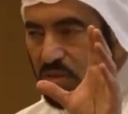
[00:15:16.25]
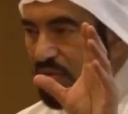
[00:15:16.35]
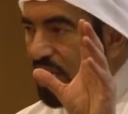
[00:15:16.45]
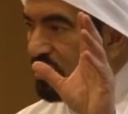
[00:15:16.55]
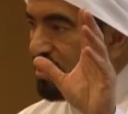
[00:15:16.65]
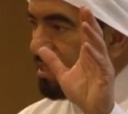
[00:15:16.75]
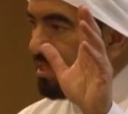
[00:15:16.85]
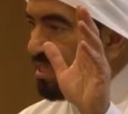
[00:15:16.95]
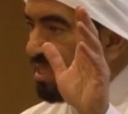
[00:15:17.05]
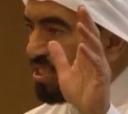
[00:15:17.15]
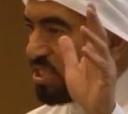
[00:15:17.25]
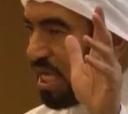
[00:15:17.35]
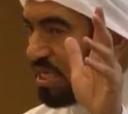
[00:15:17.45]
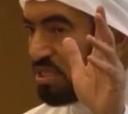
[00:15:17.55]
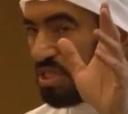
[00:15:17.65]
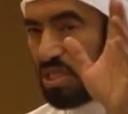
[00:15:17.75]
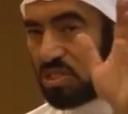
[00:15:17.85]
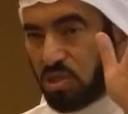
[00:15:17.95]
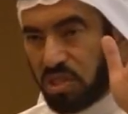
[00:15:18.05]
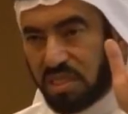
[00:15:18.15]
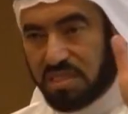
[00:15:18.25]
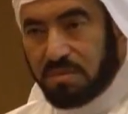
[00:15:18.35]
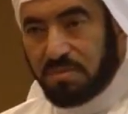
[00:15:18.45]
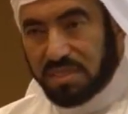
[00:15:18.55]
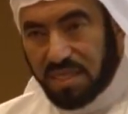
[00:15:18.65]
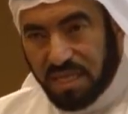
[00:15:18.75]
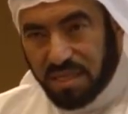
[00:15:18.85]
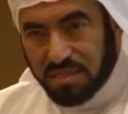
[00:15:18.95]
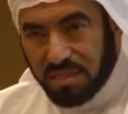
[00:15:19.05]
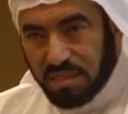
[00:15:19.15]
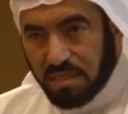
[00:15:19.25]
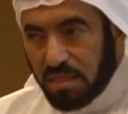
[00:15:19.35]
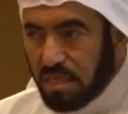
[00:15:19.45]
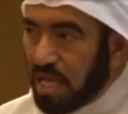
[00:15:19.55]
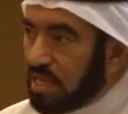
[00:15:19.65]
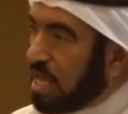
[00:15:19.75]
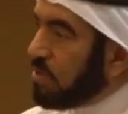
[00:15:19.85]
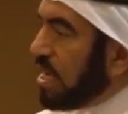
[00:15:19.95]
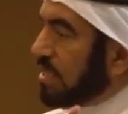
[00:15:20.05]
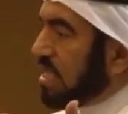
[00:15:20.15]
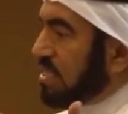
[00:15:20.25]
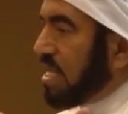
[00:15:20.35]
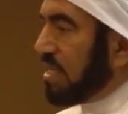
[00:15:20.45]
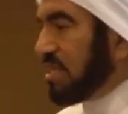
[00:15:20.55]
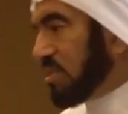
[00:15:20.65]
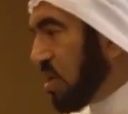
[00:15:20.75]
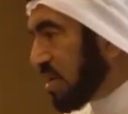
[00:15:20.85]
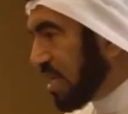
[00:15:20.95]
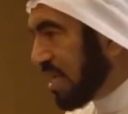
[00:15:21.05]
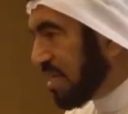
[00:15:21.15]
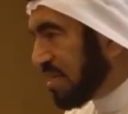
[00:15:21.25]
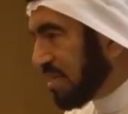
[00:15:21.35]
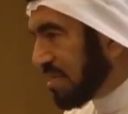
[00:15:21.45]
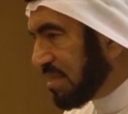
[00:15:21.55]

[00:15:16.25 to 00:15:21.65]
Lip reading: looking at Christianity, Judaism, and others, then they will understand it wrongly.